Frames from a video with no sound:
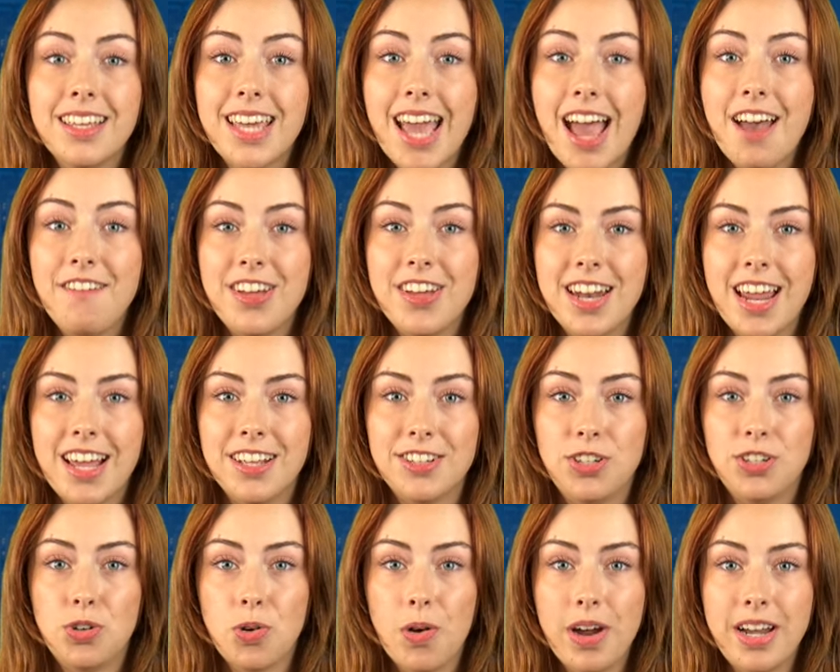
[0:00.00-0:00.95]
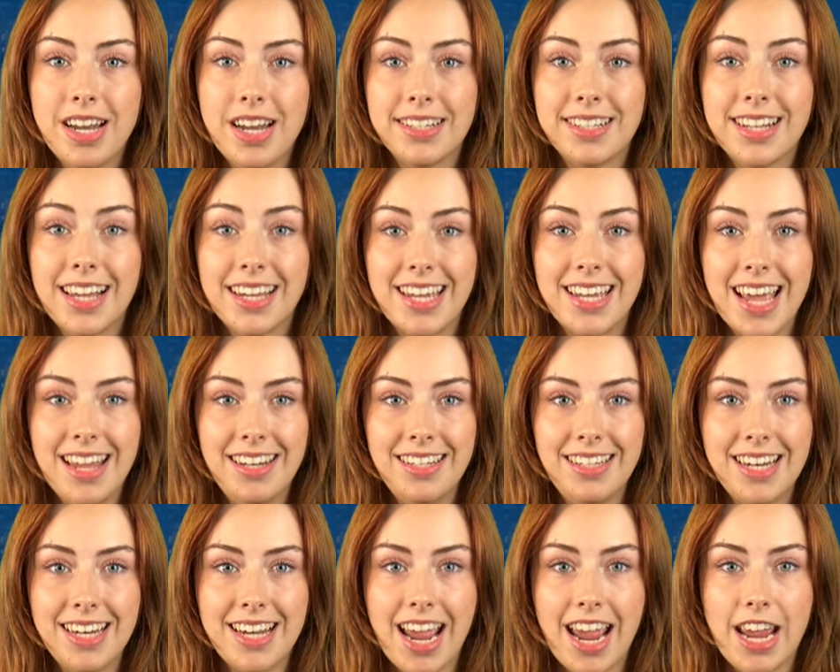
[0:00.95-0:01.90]
Kevin has joined us again
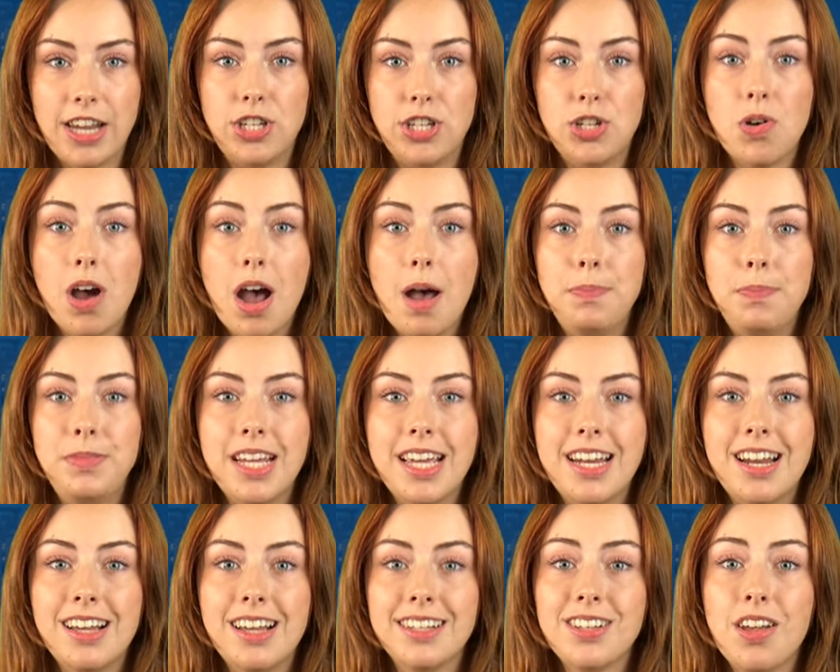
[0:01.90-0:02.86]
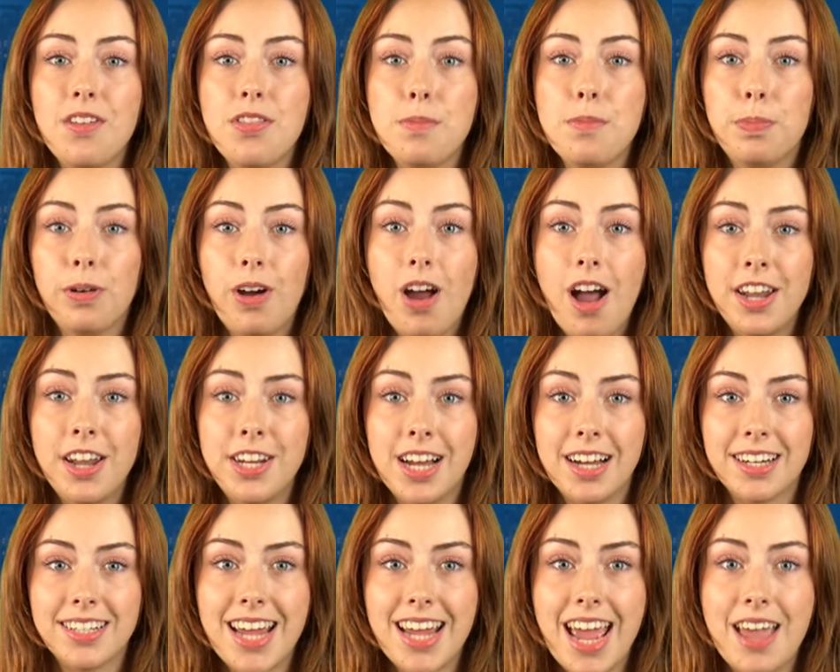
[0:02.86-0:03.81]
today to update us on the
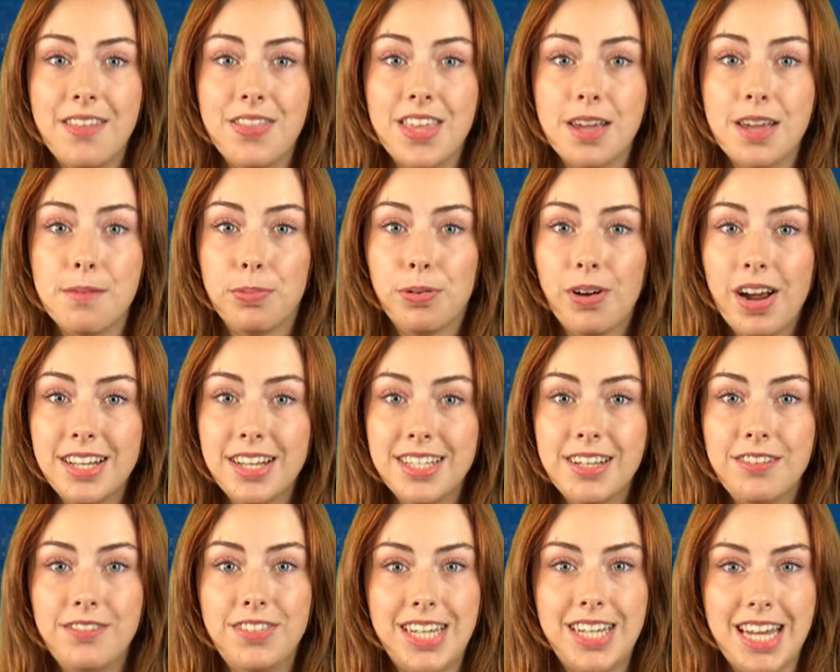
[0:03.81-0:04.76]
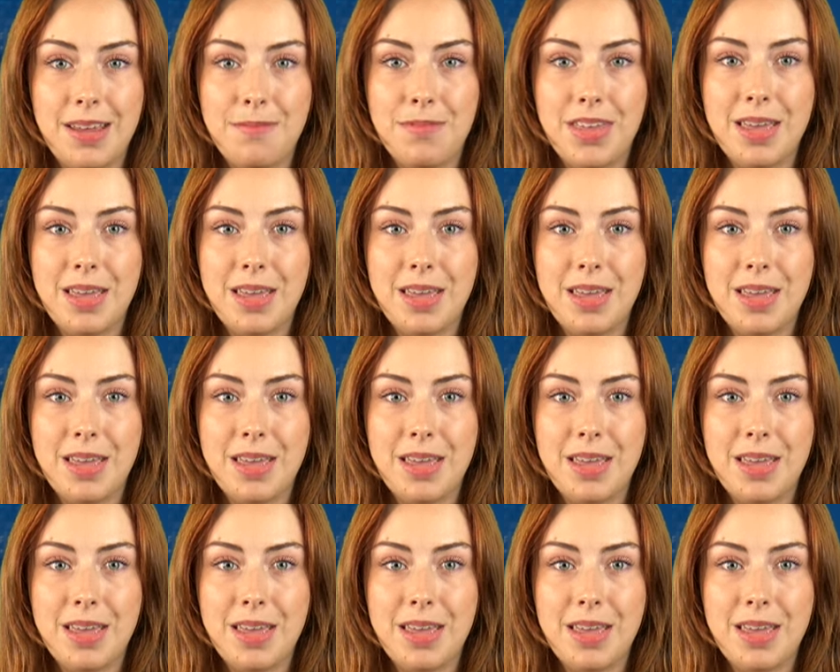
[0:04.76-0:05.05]
product and the impressive team